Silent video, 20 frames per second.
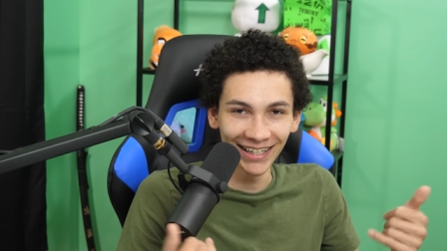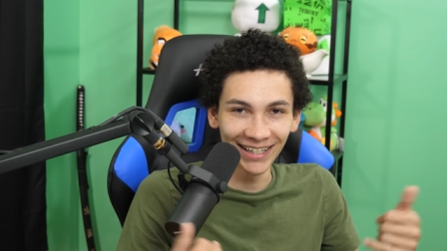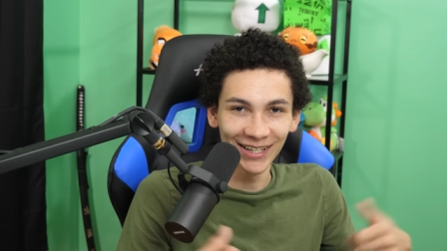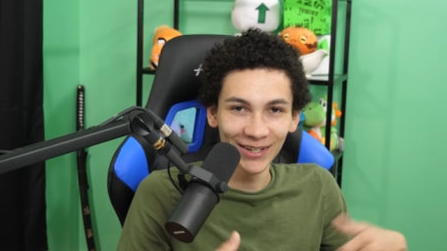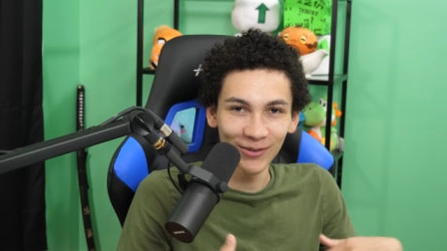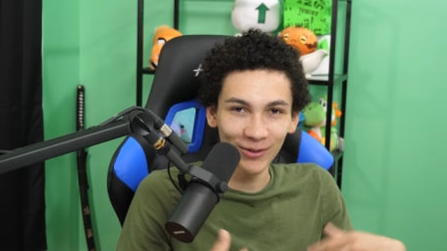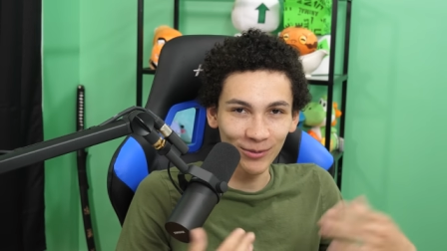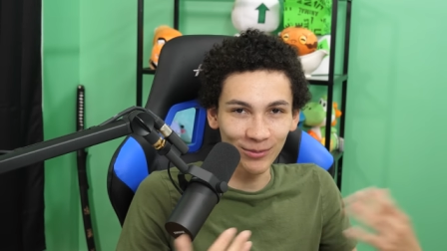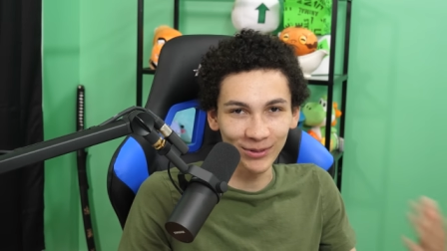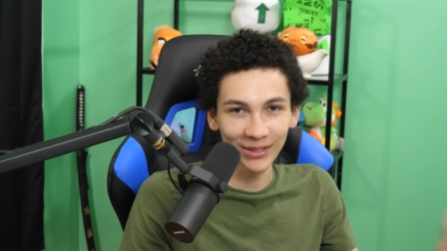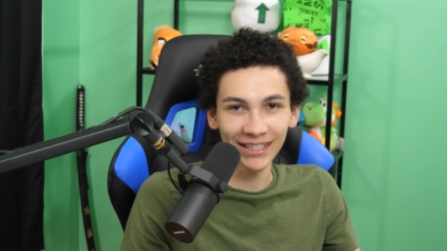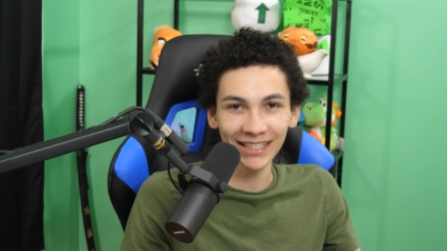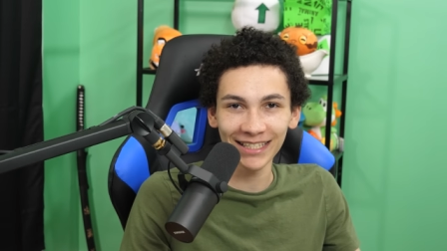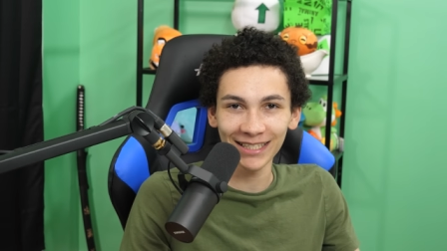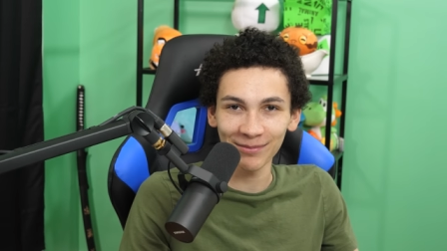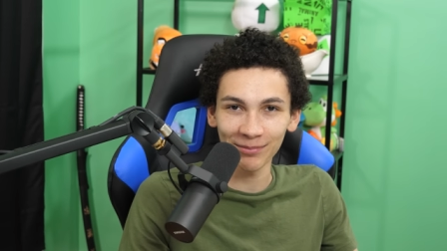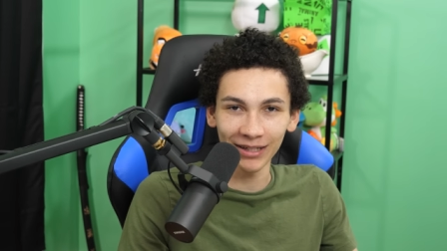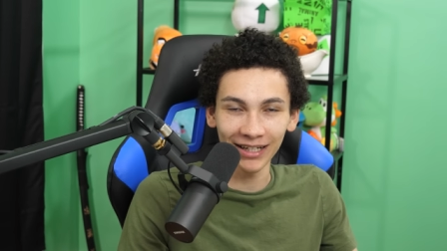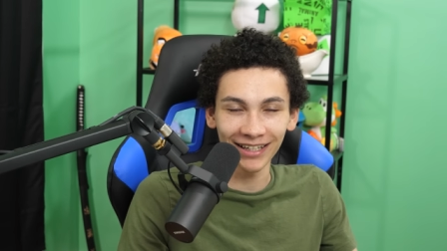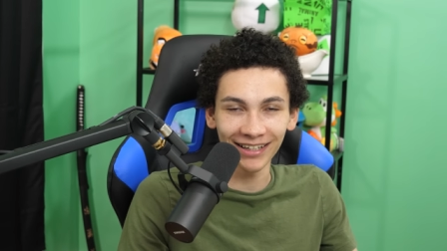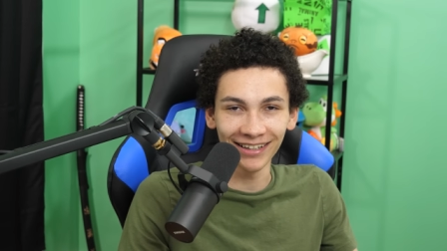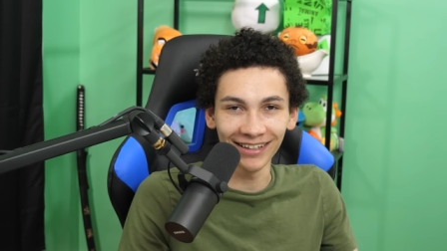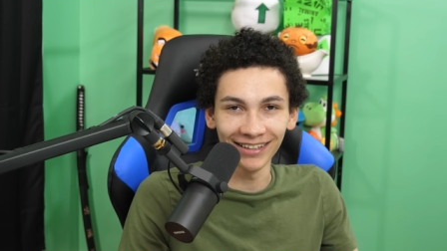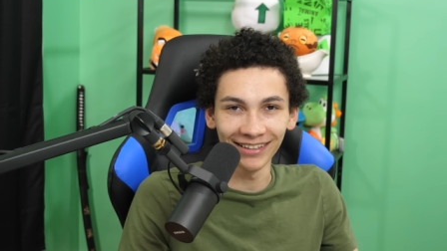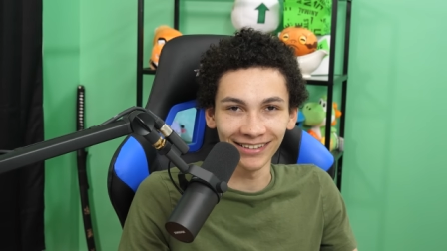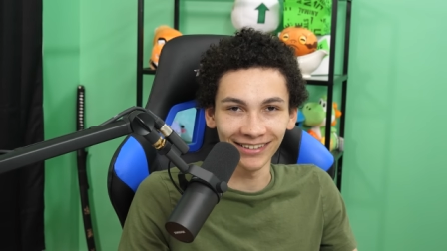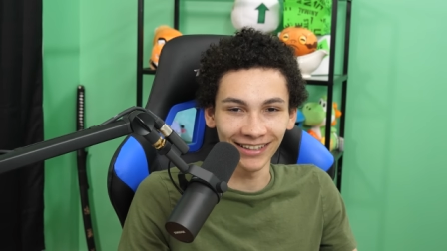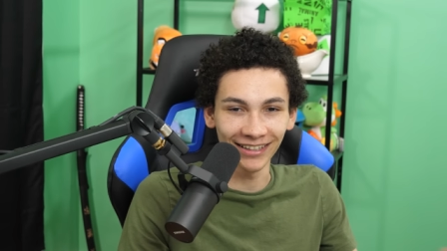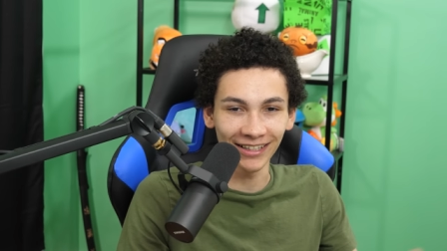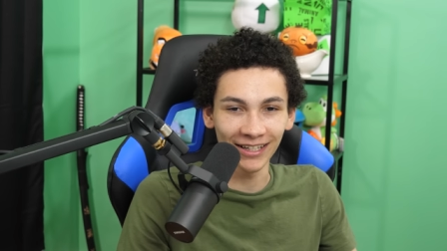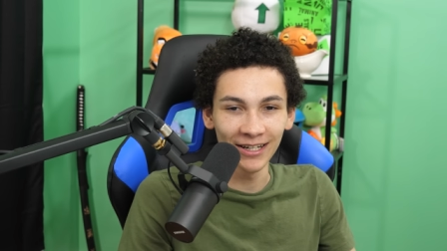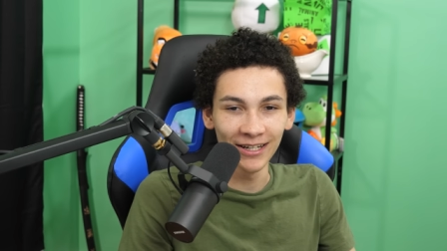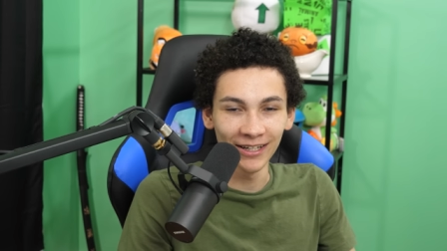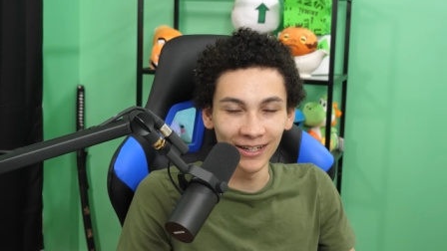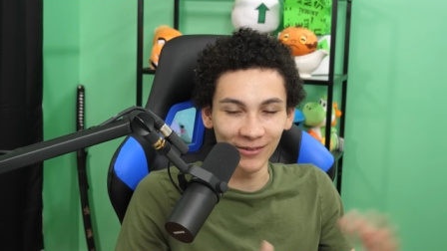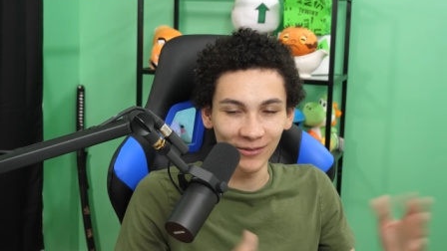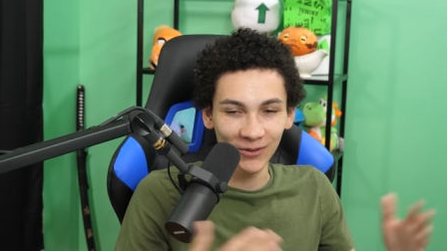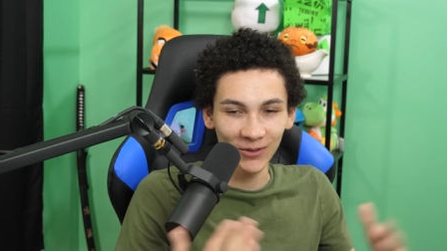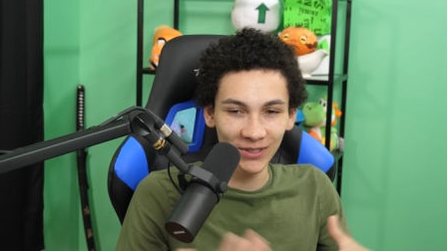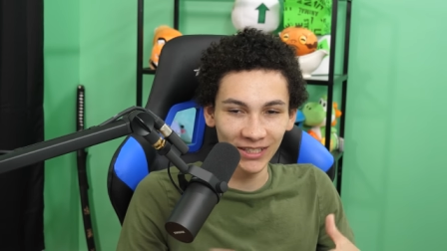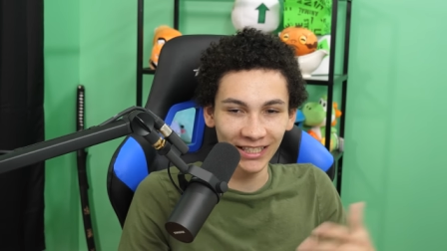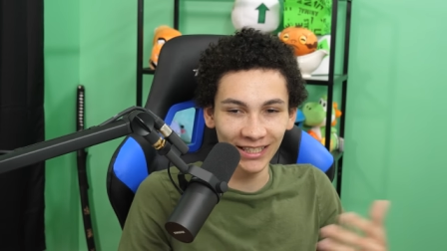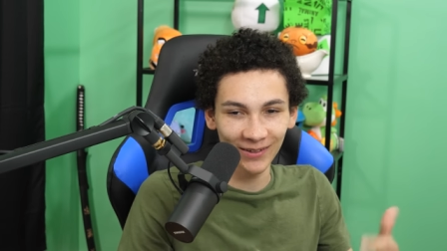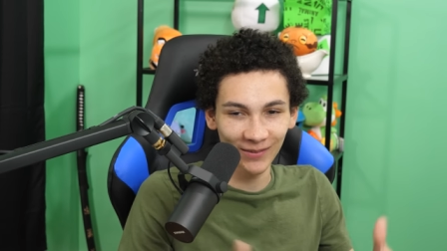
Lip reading: You were pretty spot on. Like, of course,